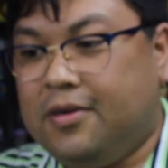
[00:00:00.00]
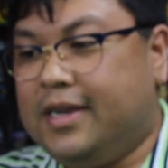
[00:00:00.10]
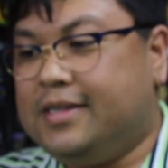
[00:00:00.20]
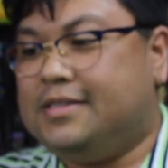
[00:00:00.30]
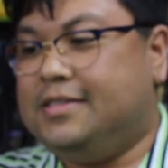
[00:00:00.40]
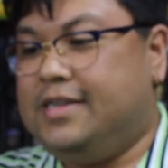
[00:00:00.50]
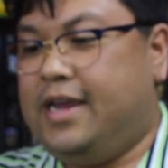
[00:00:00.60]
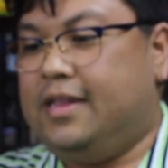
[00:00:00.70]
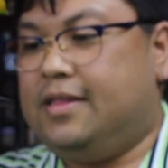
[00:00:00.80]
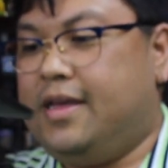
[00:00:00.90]
what
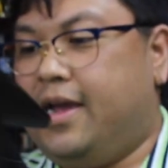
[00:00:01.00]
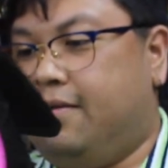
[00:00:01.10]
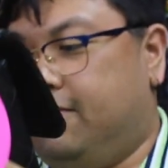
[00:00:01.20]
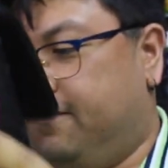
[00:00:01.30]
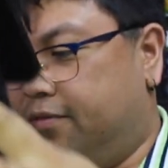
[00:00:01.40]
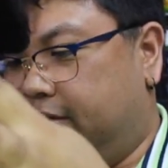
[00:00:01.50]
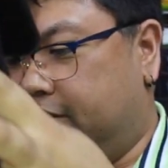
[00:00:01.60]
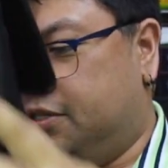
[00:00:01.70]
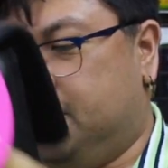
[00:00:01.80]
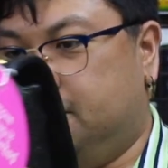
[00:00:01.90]
date that
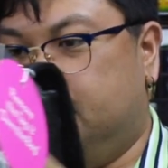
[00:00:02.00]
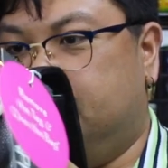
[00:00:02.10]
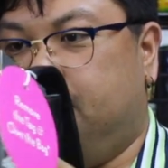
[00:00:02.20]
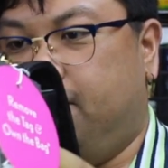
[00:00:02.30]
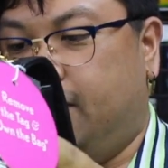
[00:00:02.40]
refers to.